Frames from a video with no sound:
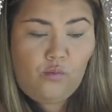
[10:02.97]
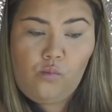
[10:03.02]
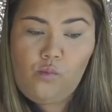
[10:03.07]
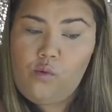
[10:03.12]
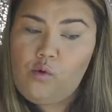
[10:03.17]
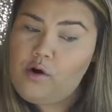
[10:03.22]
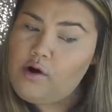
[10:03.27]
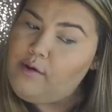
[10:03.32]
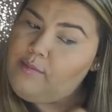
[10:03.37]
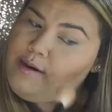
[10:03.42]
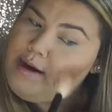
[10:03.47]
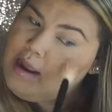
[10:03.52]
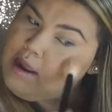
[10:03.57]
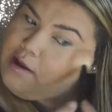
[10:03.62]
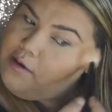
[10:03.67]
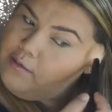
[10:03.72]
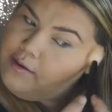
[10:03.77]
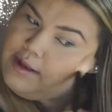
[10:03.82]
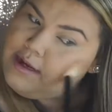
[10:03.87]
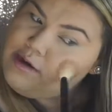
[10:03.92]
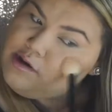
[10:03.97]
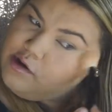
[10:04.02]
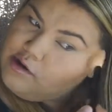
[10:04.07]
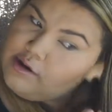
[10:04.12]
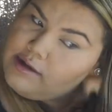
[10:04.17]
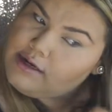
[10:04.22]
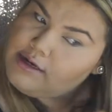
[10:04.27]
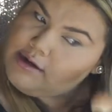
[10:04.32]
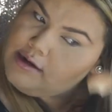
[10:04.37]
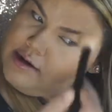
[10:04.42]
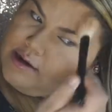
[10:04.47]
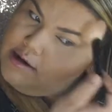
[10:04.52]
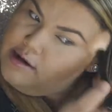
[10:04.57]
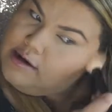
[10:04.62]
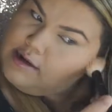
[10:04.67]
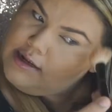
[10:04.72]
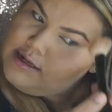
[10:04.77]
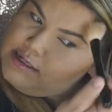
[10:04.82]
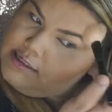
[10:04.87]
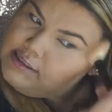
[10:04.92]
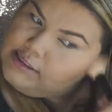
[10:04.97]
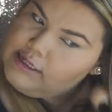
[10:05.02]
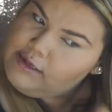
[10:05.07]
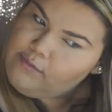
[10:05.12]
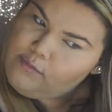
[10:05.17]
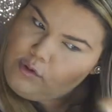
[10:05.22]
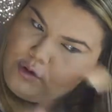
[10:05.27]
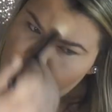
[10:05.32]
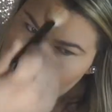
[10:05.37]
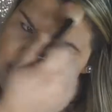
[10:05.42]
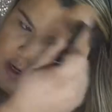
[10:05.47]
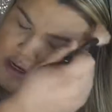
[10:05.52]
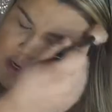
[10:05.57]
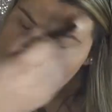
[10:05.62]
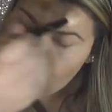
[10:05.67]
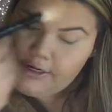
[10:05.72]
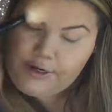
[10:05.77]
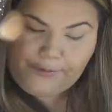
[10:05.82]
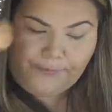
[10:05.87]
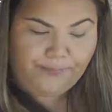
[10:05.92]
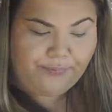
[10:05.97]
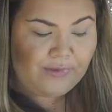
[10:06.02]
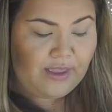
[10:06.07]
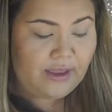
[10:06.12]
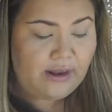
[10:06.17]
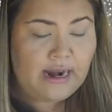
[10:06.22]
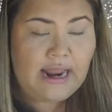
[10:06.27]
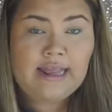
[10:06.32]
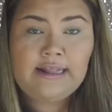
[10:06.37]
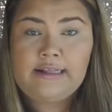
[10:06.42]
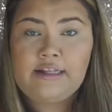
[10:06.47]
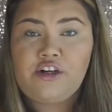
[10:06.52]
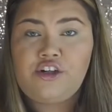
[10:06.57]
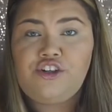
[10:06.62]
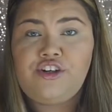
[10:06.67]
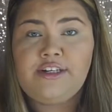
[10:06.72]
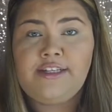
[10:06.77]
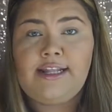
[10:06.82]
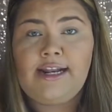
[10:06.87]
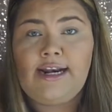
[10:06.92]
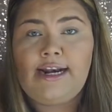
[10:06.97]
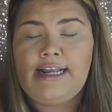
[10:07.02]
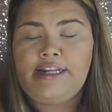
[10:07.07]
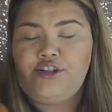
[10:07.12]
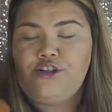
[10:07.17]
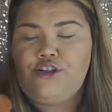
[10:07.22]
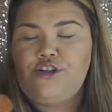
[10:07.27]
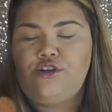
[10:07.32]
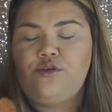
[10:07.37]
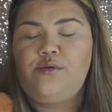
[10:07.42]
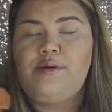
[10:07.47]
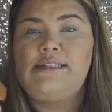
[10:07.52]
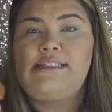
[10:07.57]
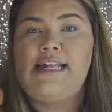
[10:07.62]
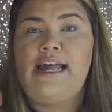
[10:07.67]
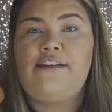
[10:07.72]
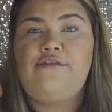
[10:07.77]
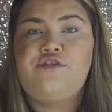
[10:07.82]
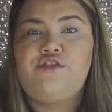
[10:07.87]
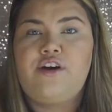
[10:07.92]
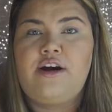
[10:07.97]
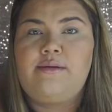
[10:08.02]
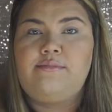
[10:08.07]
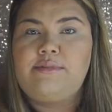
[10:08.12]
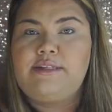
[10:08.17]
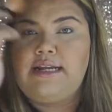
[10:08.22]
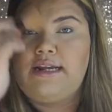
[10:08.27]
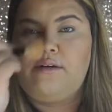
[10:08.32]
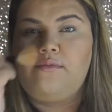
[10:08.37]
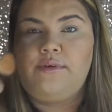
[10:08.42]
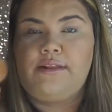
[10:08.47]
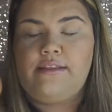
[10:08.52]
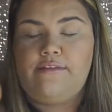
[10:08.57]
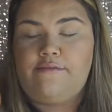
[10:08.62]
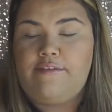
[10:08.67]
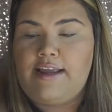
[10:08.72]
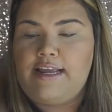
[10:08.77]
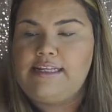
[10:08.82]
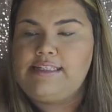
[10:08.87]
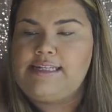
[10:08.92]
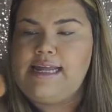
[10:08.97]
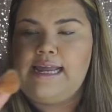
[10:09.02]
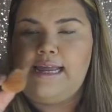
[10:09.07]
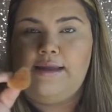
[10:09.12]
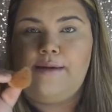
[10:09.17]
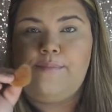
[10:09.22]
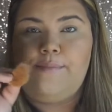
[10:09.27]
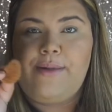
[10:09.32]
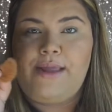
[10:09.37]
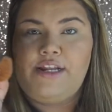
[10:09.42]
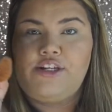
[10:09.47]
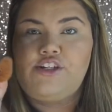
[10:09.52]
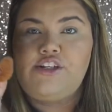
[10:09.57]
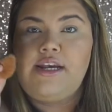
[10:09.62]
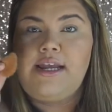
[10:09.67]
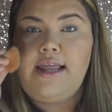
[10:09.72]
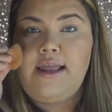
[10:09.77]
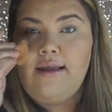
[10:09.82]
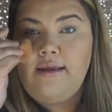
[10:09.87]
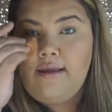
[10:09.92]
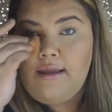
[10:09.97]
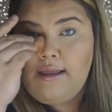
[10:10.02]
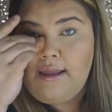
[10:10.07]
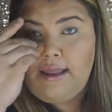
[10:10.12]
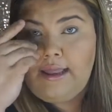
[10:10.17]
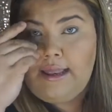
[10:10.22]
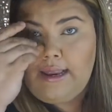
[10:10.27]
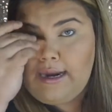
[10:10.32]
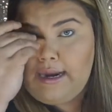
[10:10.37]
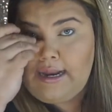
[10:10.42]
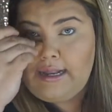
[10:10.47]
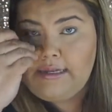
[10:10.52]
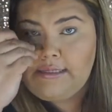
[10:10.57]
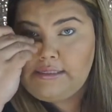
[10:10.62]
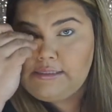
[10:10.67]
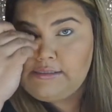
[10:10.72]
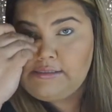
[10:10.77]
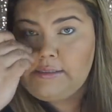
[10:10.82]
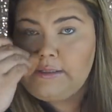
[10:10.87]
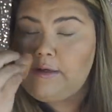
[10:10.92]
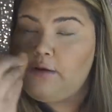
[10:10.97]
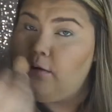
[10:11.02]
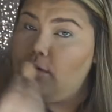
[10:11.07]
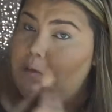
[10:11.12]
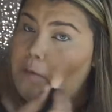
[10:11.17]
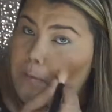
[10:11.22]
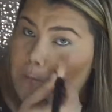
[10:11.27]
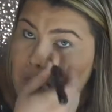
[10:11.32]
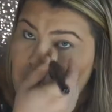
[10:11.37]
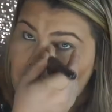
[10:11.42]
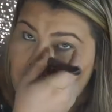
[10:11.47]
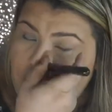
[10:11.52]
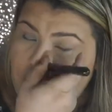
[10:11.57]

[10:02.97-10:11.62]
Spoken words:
warm now, and you can see more color. And a little trick that I like to do is after I'm done with the face, I pinch it and I just go